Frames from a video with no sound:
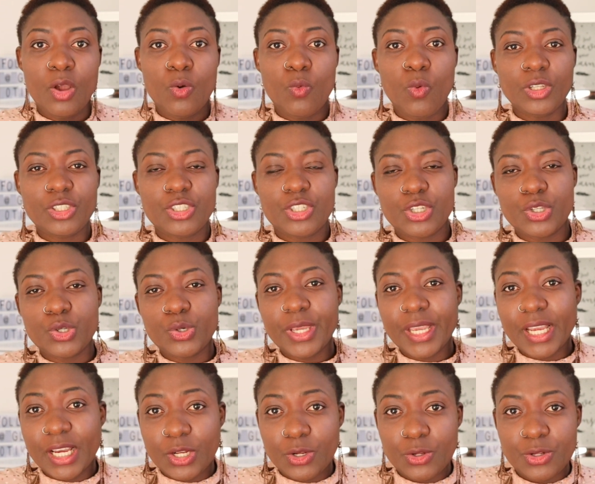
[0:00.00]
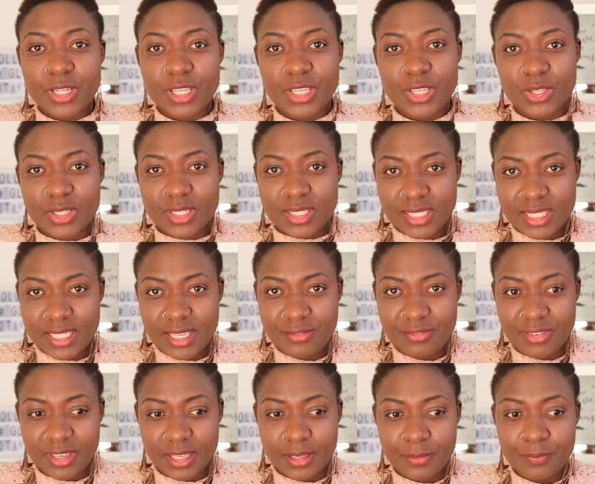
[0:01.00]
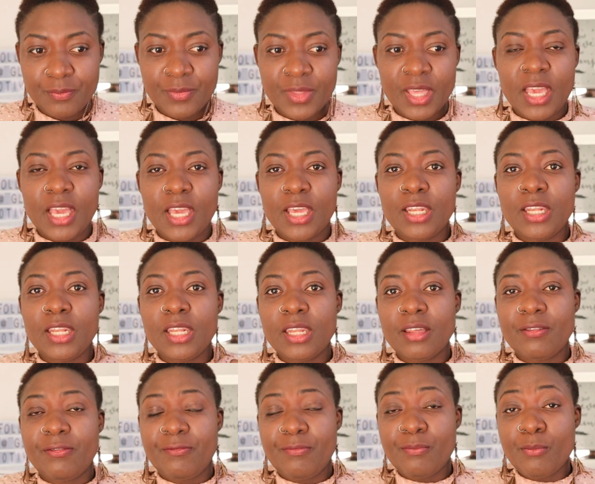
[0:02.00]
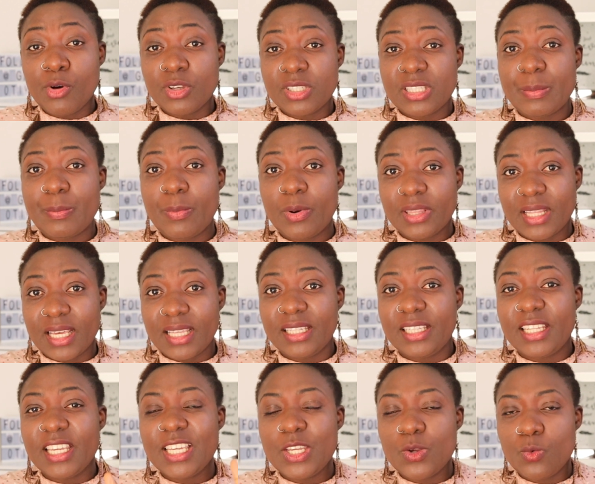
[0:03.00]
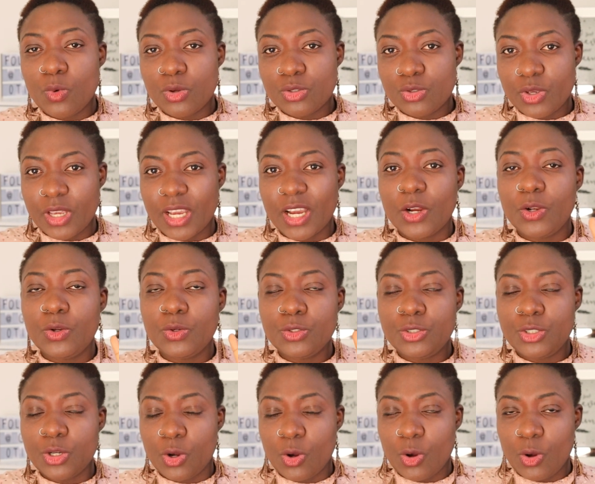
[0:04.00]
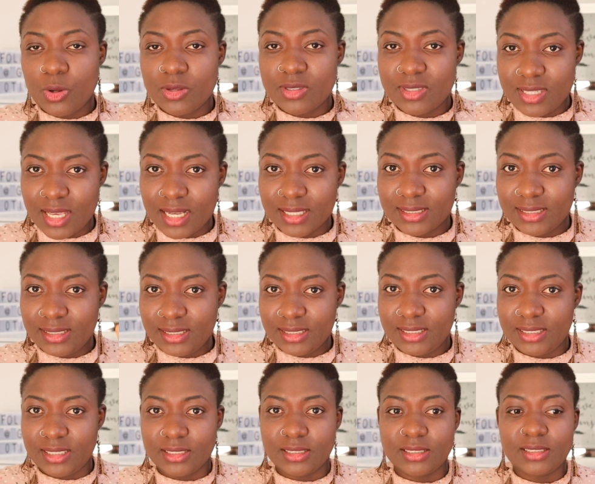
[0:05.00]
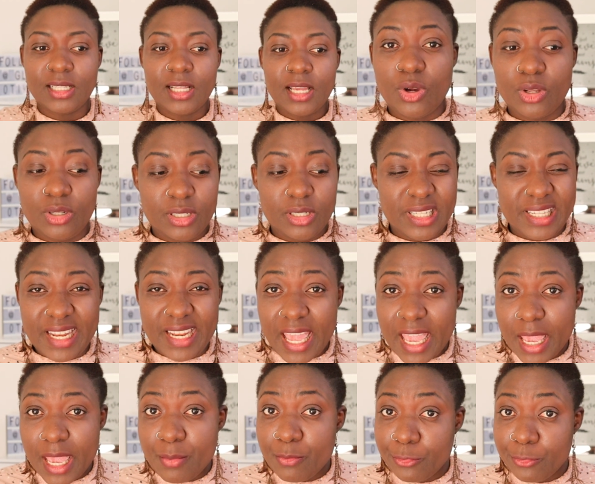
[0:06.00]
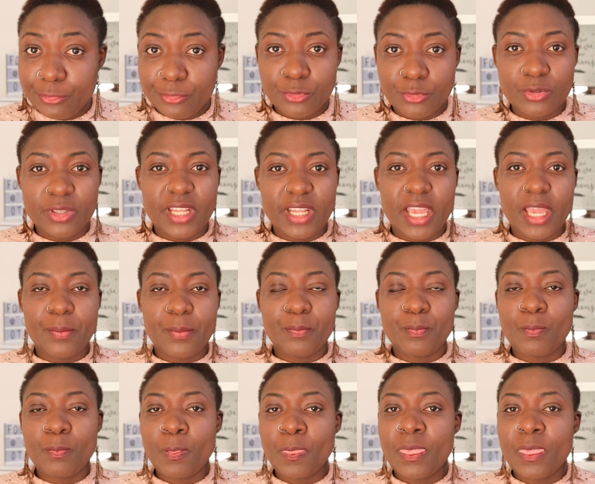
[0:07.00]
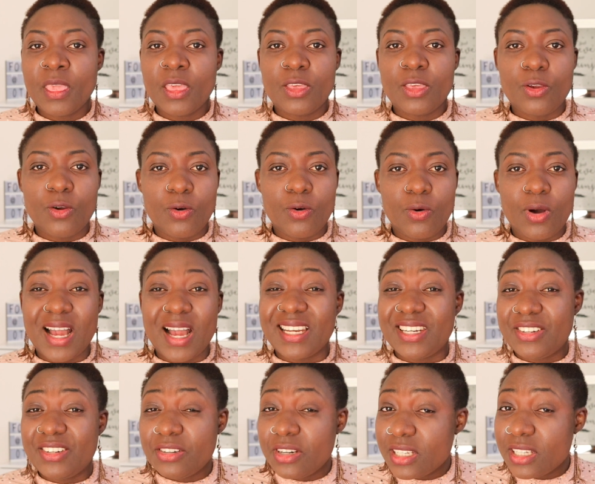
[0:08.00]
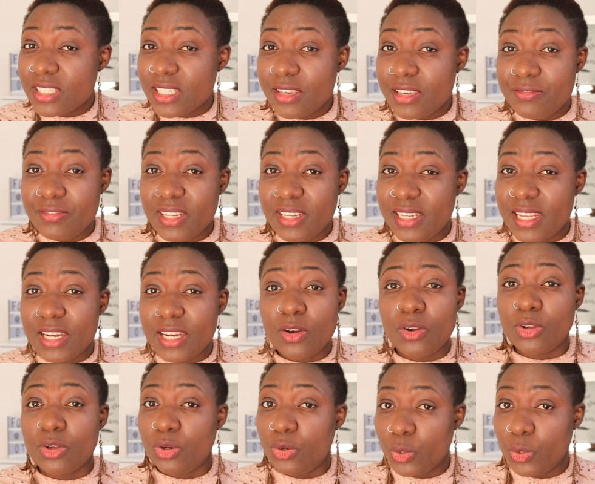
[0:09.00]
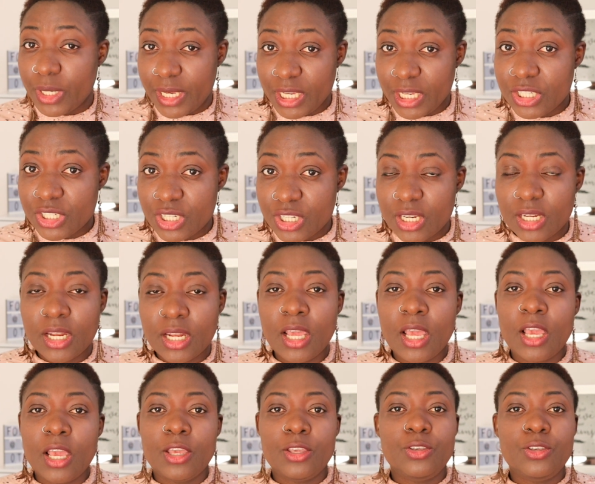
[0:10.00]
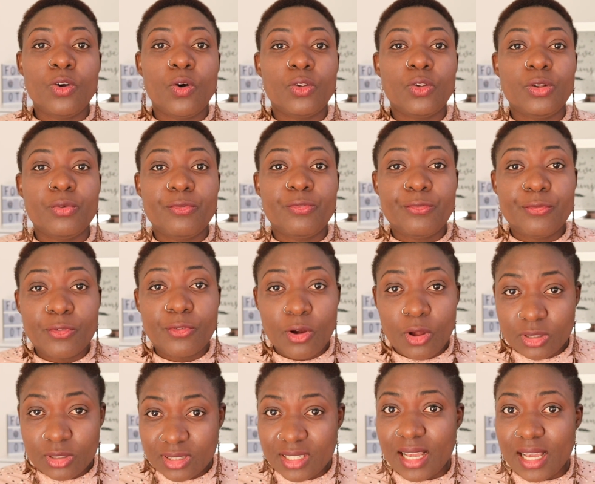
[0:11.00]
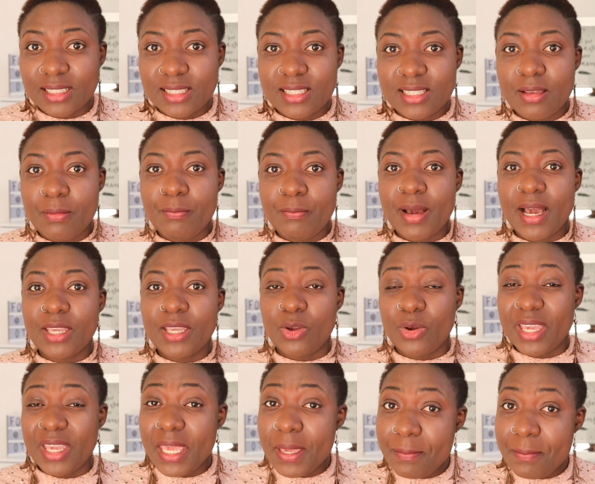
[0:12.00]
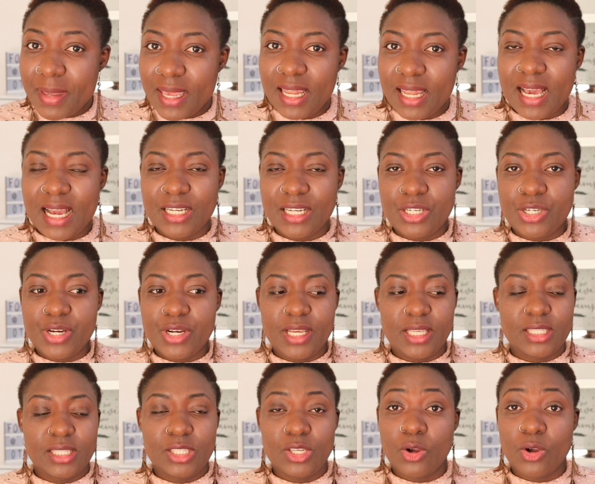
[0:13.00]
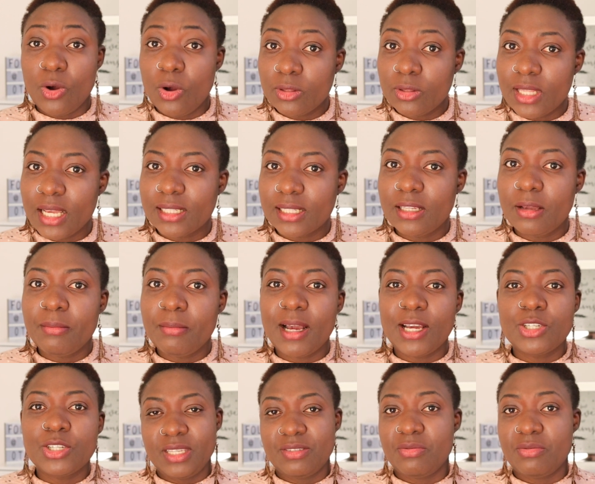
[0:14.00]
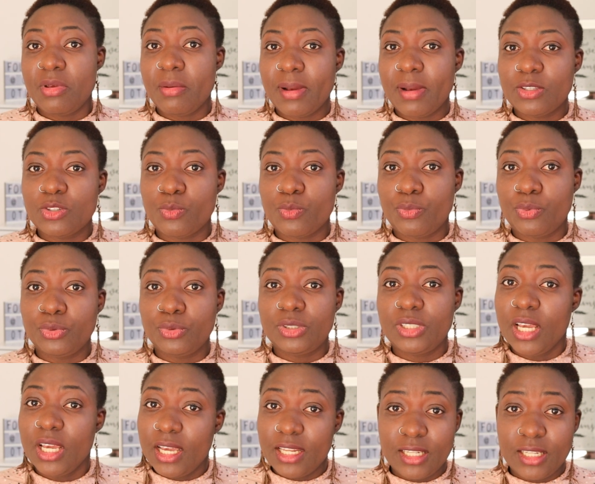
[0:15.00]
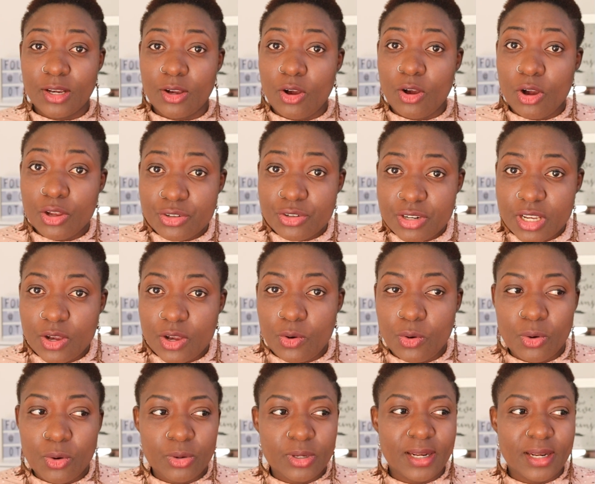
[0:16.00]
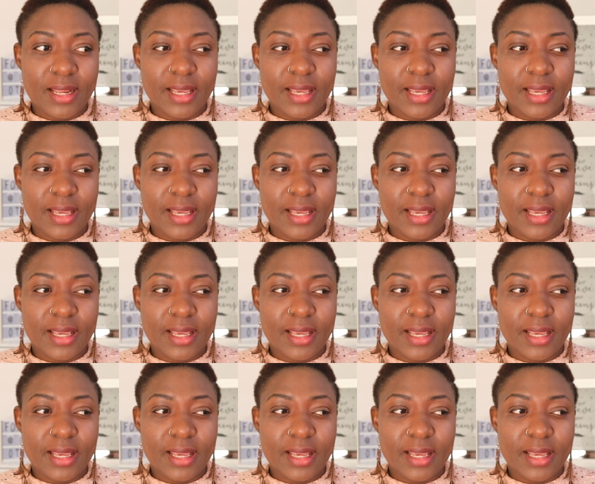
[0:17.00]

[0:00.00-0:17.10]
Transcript: What should you include in your CV? The most important thing, you want to include your contact detail, your name, full name, your address if needed, or your location, your contact number, your email address. Your contact number, please remember to put the country code.